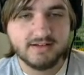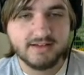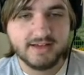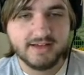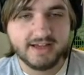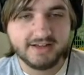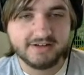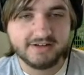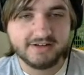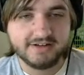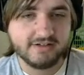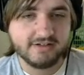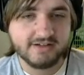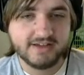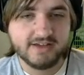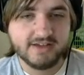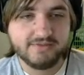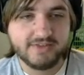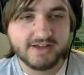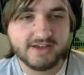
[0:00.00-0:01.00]
Edgar,
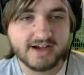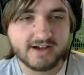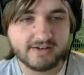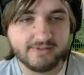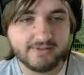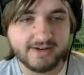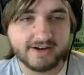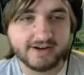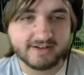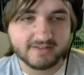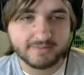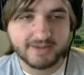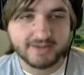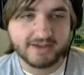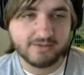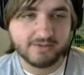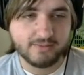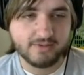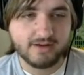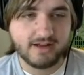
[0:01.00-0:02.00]
give the Ocarina to me.
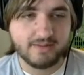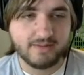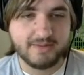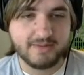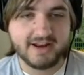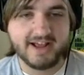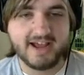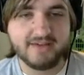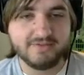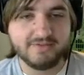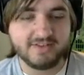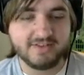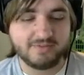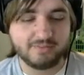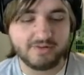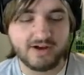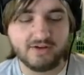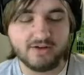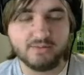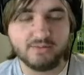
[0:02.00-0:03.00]
Well, I mean, I have this
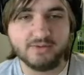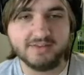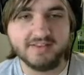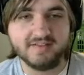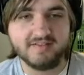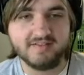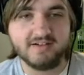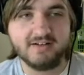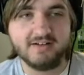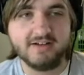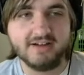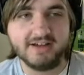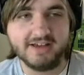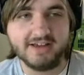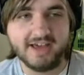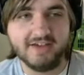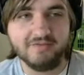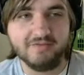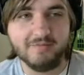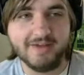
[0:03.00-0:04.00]
brown one that Saria
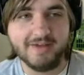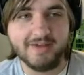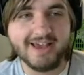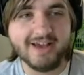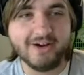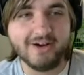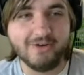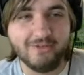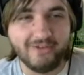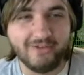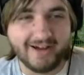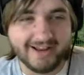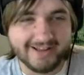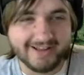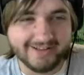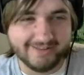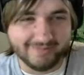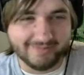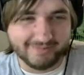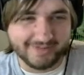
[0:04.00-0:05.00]
gave me a
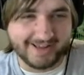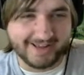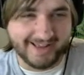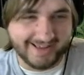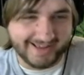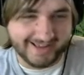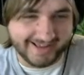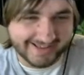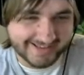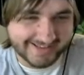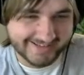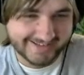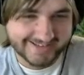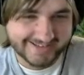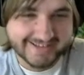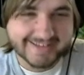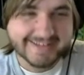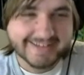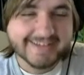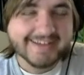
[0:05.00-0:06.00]
while back.
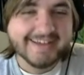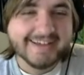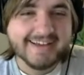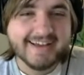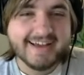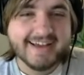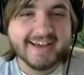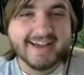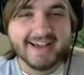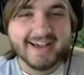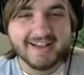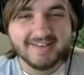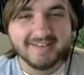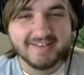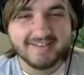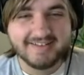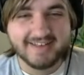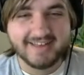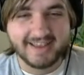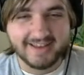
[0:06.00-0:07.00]
As a
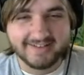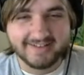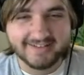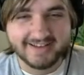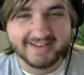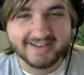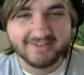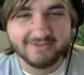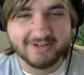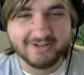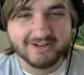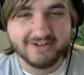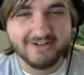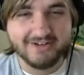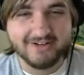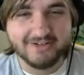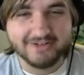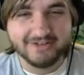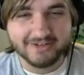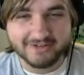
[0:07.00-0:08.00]
sage, I can return
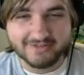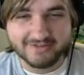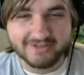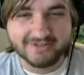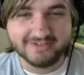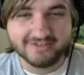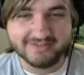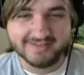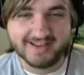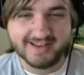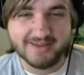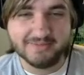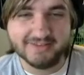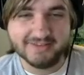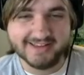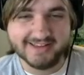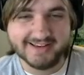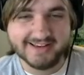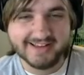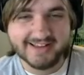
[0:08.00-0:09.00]
you to your original time with it.